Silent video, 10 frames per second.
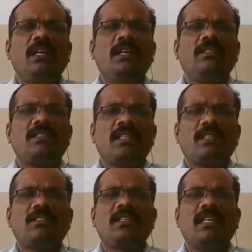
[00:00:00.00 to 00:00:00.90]

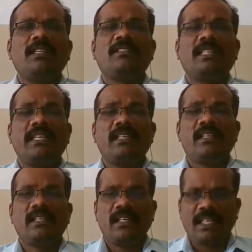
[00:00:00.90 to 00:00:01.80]
structure and
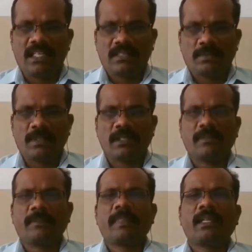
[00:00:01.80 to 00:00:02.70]
cyclical
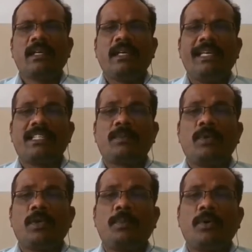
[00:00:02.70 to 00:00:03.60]
aspect,
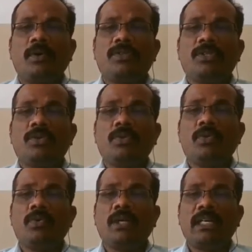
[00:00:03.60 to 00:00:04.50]
exploring policy
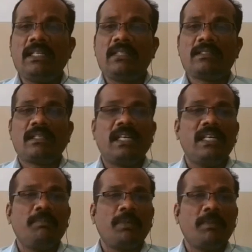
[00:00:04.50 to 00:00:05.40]
to address
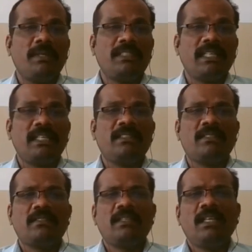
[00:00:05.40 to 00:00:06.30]
unemployment
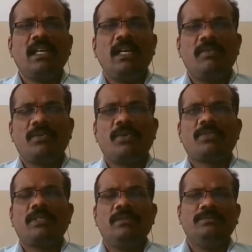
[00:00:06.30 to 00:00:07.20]
challenges. Of
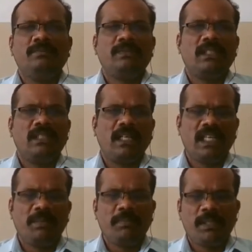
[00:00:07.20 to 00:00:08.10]
course,
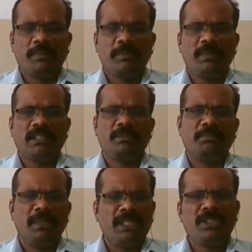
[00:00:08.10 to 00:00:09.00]
unemployment plays a
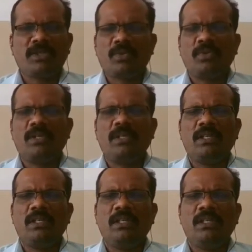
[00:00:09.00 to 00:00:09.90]
major
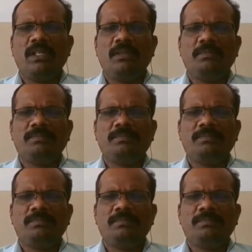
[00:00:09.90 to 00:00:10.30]
role in